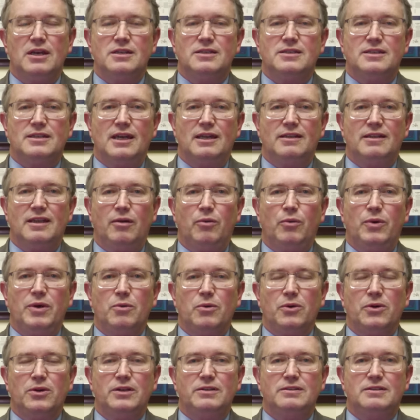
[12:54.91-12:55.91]
said that
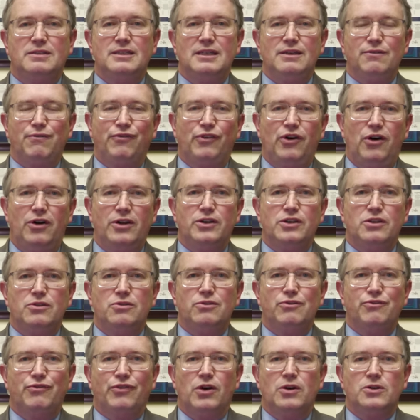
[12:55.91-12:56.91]
we were going to defund
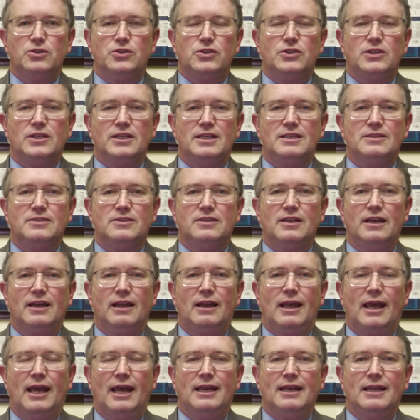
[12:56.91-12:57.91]
universities
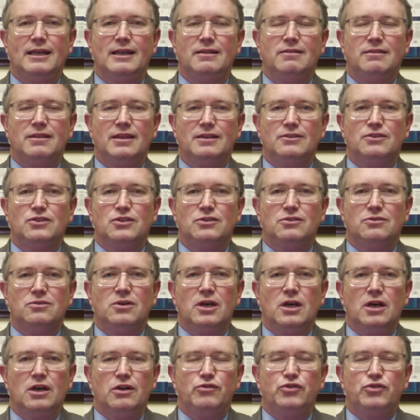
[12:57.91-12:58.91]
that had anything to